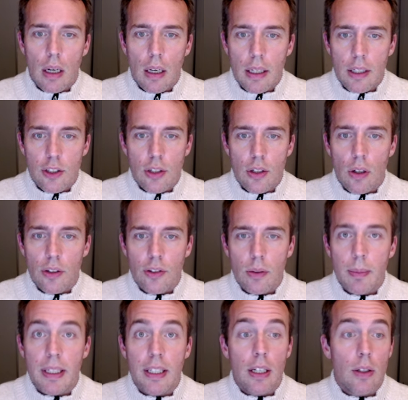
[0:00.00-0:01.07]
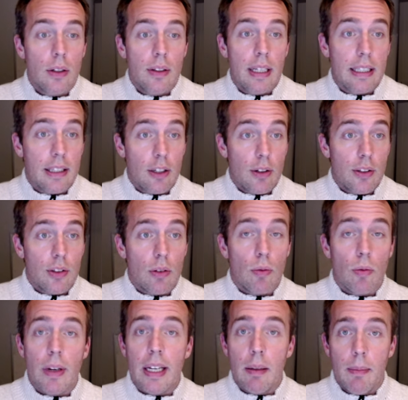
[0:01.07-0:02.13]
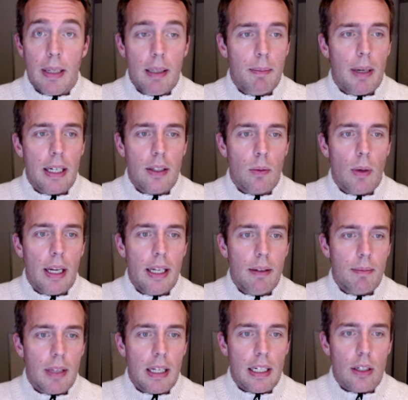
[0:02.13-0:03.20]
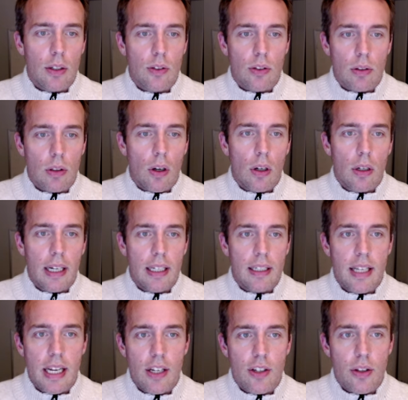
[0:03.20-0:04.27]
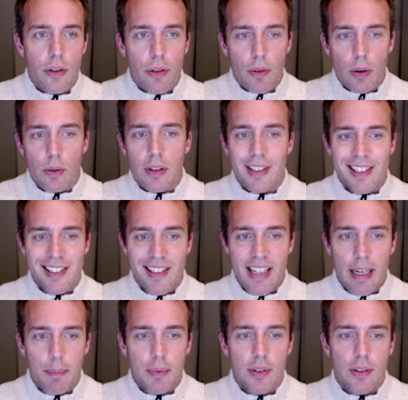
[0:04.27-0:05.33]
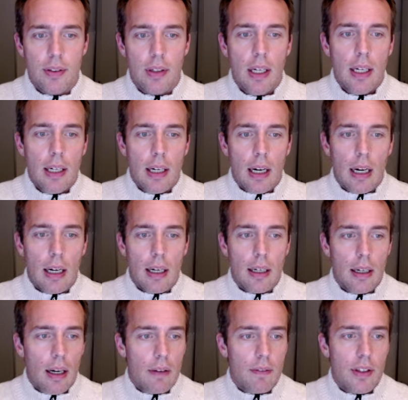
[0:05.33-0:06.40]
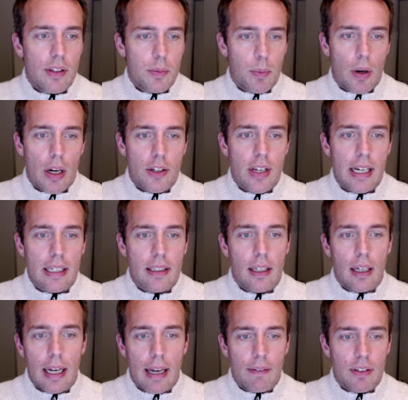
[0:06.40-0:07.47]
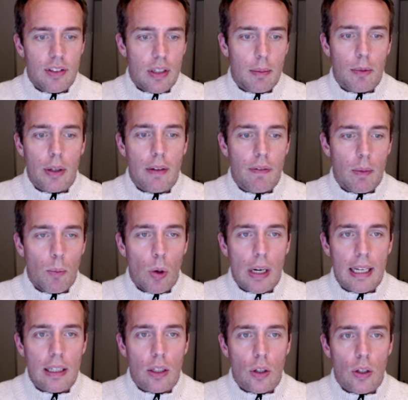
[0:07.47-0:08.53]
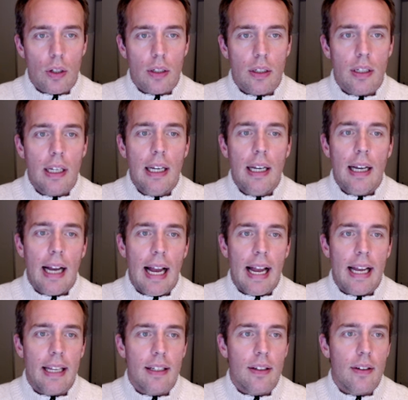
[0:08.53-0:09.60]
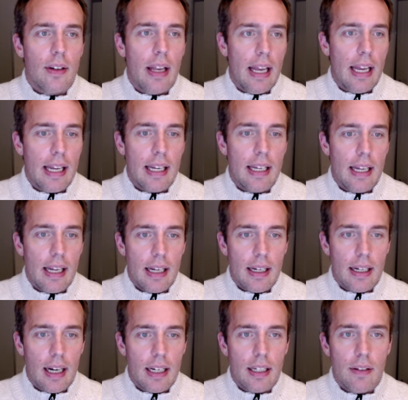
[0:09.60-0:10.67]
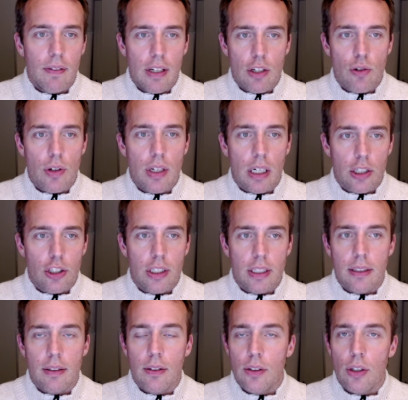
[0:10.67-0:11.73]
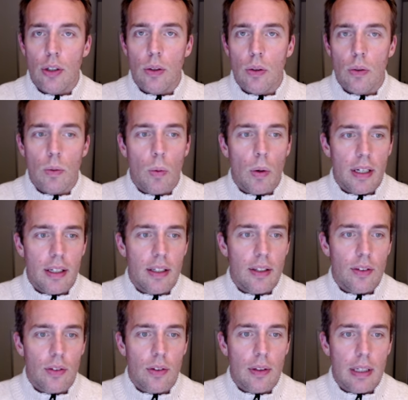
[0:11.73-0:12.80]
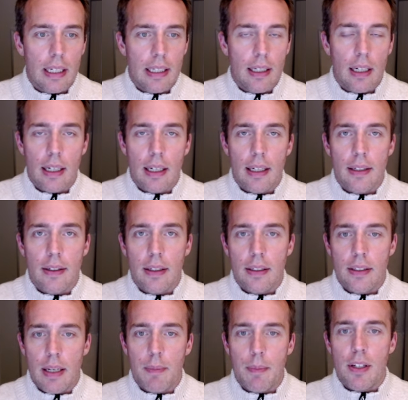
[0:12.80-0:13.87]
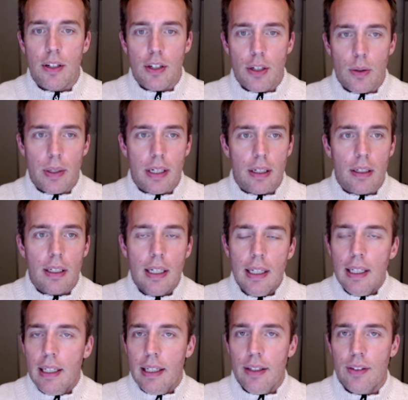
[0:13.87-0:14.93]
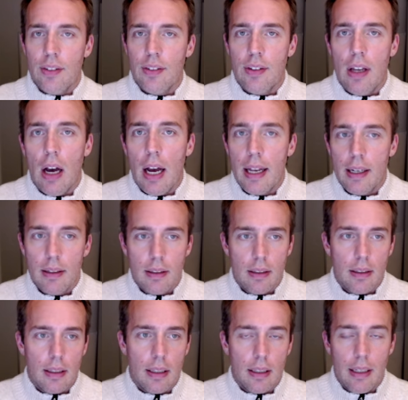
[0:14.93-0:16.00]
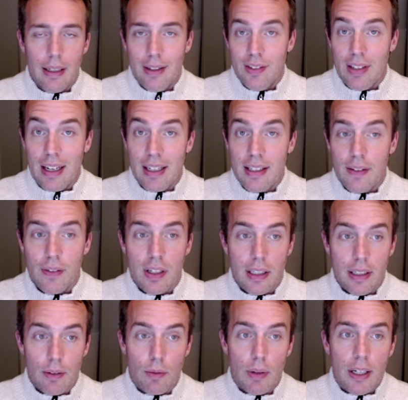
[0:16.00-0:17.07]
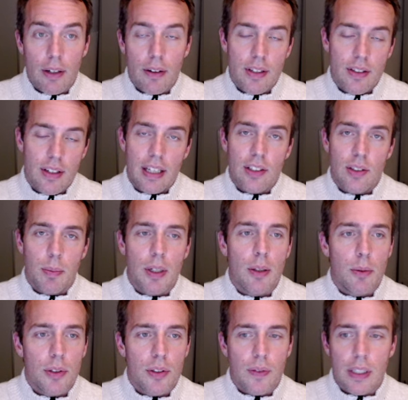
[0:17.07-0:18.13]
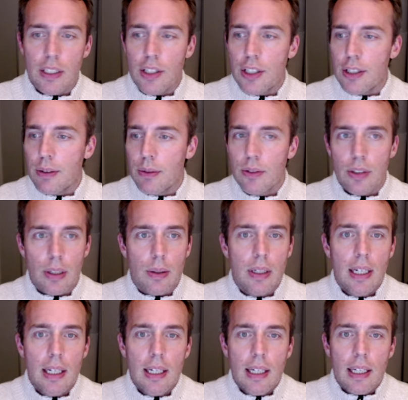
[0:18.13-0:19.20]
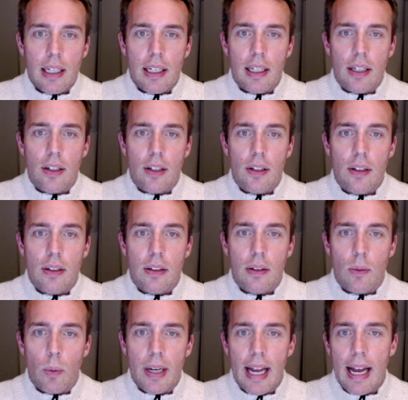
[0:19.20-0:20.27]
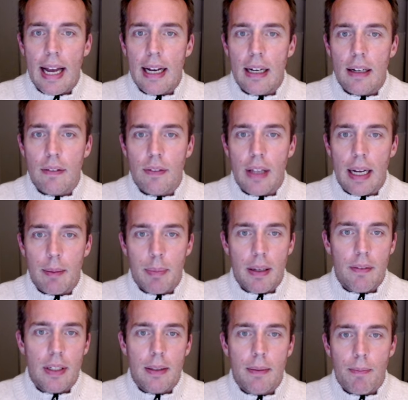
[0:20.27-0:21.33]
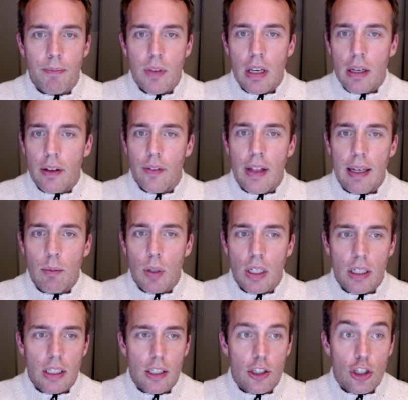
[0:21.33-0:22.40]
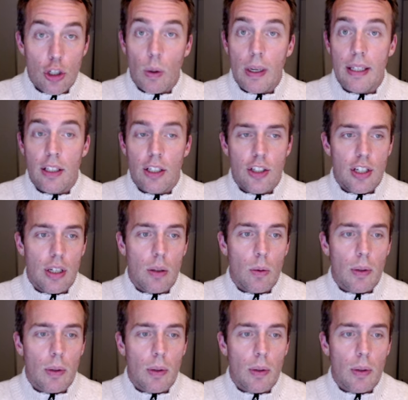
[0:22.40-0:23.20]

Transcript: It should also be noted that there is a README, by the way, that goes along and takes you through the steps of this project. I have a summary from what I learned and a kind of introduction to what it is that I attempted to do here. This is not a scientifically rigorous test, but it was fun to do. So here we have that pivot. Then we're going to join the two.